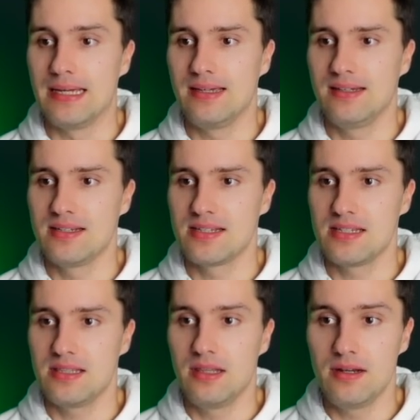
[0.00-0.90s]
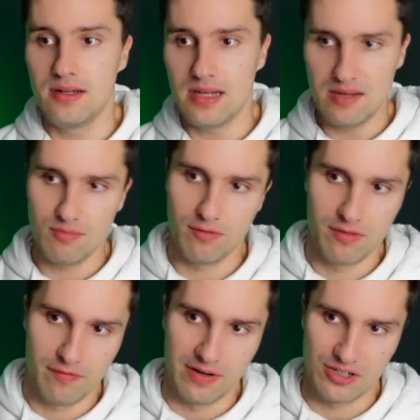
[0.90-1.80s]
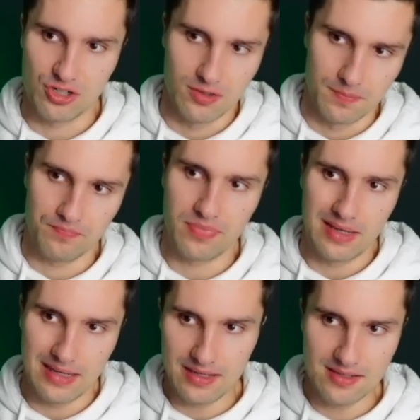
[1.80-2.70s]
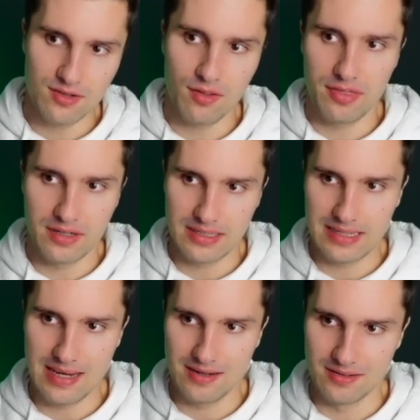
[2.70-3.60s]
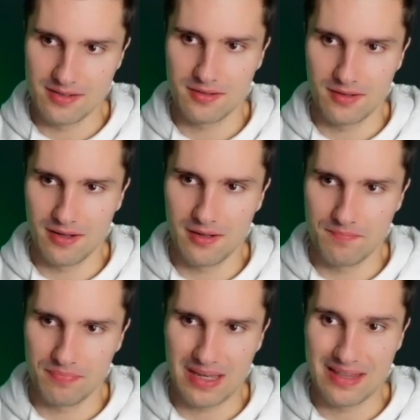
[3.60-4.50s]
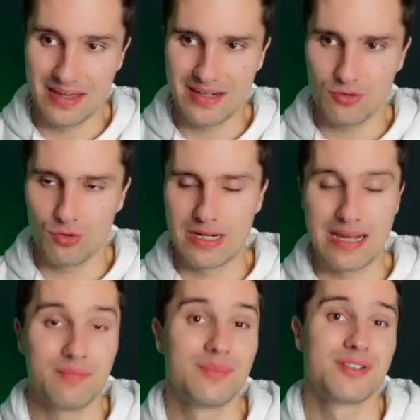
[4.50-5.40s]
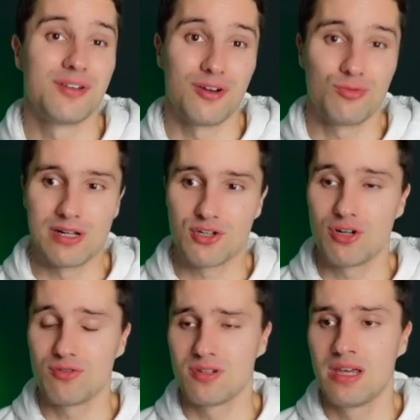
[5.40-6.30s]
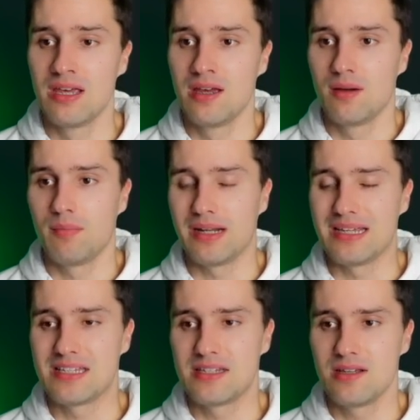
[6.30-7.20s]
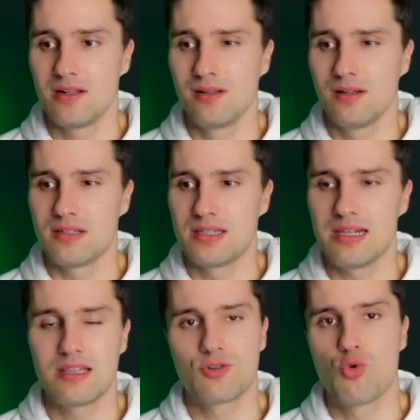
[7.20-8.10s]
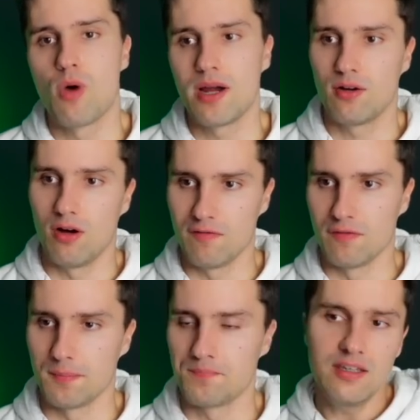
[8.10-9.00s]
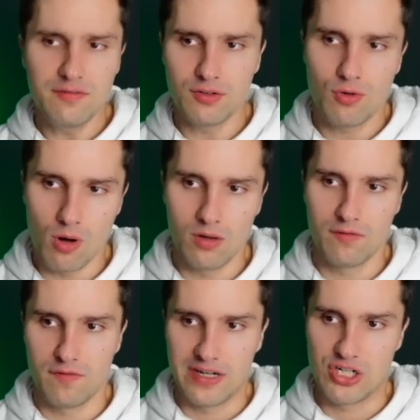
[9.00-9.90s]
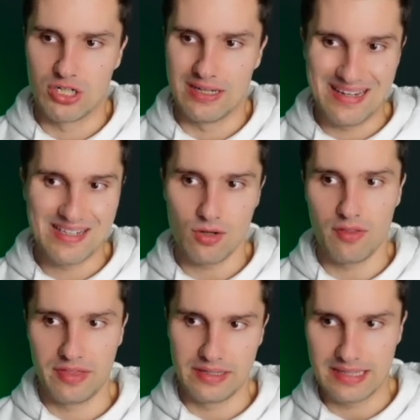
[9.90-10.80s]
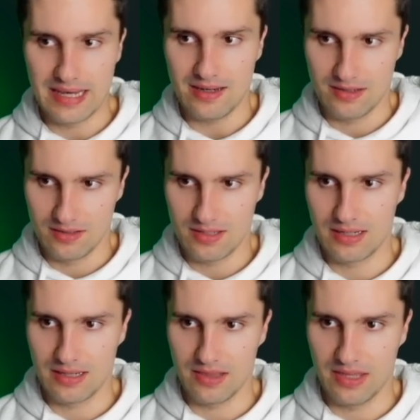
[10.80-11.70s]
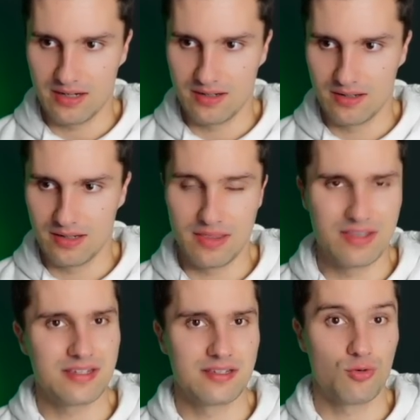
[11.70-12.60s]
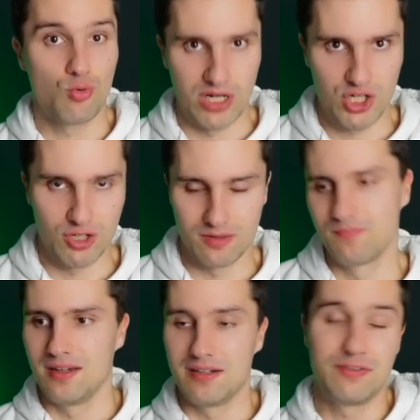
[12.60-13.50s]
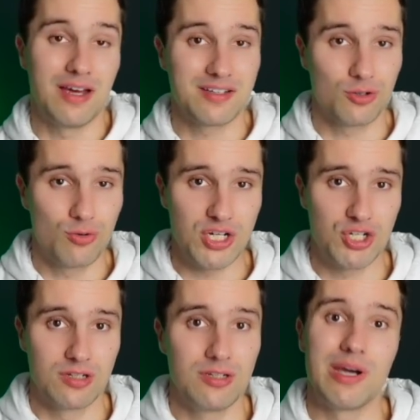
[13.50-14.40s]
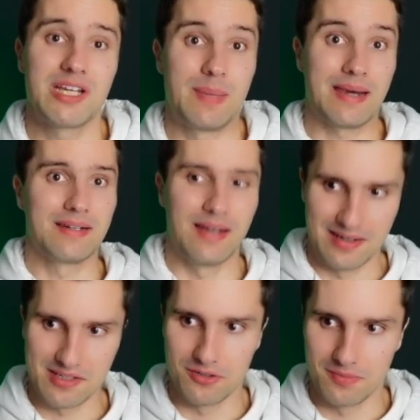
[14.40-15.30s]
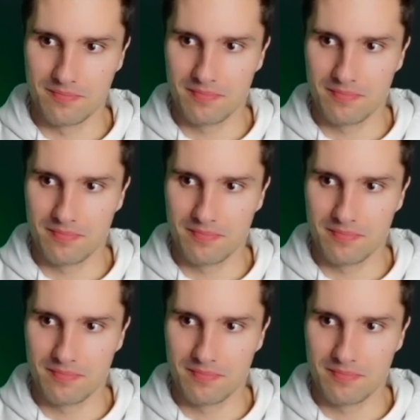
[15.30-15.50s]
is the name of the function is authenticated. That name is not well chosen, but I still see this quite often. If you call a function is authenticated, then this is a question. And if you ask a question, you expect an answer.